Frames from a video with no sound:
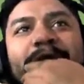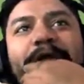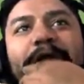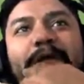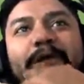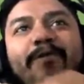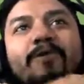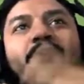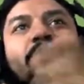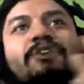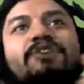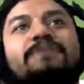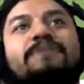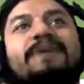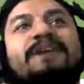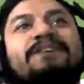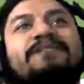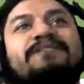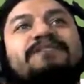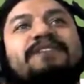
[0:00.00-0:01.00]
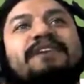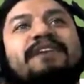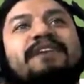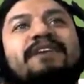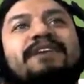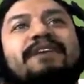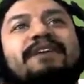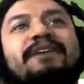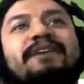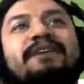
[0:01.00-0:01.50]
it's PSG,
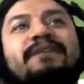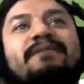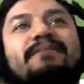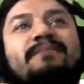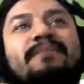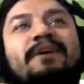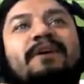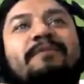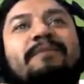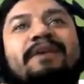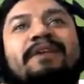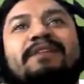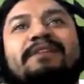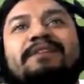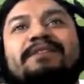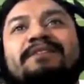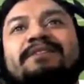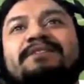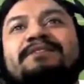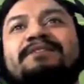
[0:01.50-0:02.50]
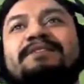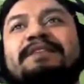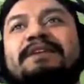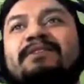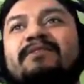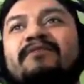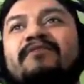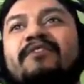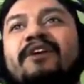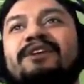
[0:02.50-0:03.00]
but I mean, it's still in
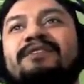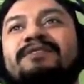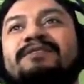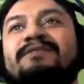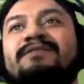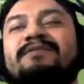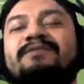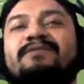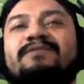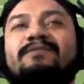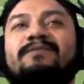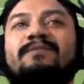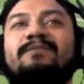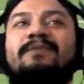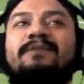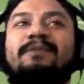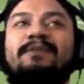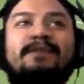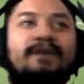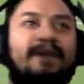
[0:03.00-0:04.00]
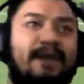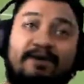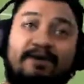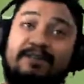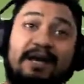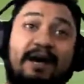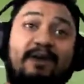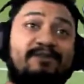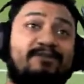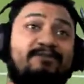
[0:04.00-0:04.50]
France. I was
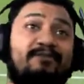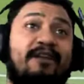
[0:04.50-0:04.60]
right.